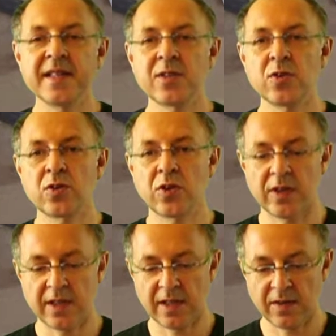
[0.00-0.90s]

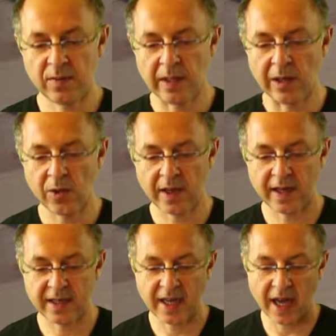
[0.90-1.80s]
tutorial, we look
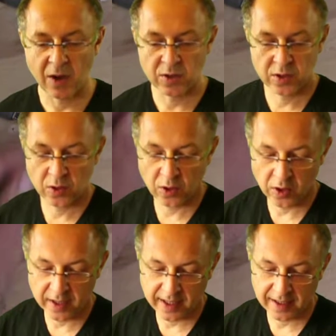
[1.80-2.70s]
at how to
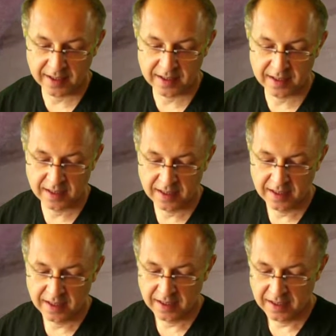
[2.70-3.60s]
connect
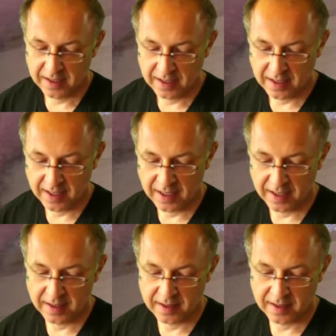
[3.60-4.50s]

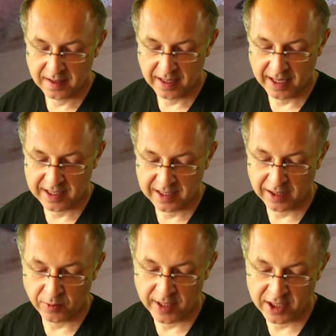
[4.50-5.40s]
a
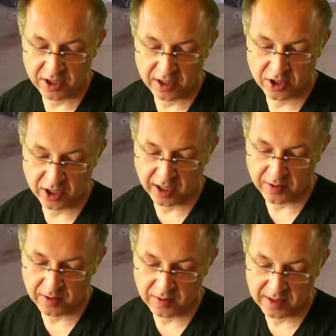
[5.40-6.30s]
acceleration and
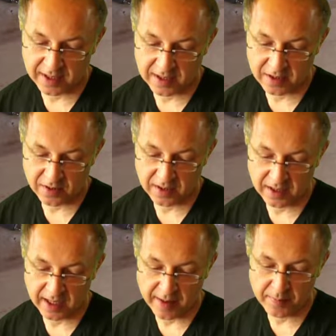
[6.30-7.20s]
gyro sensor,
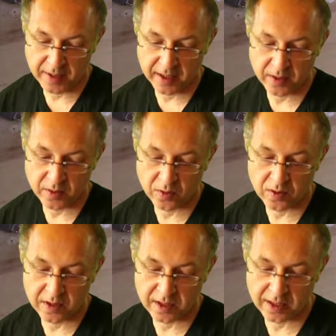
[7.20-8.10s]
the
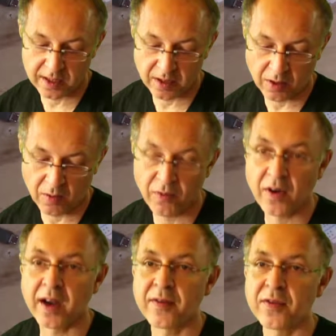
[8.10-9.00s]

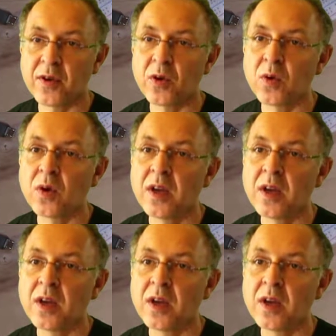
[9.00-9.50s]
MPU6050,